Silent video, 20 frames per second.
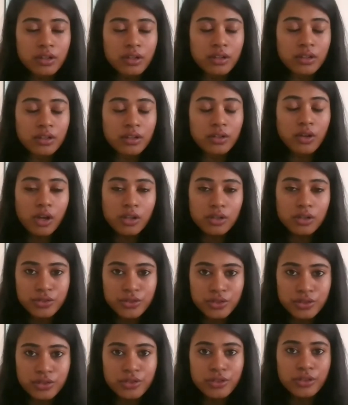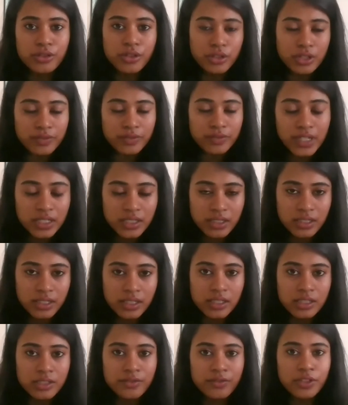colleges,
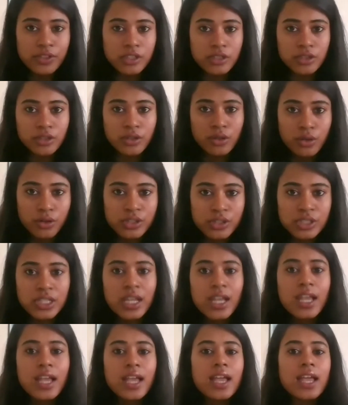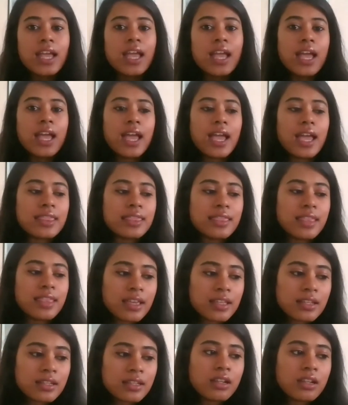universities for this course, and
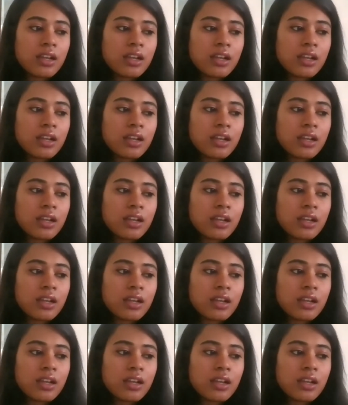then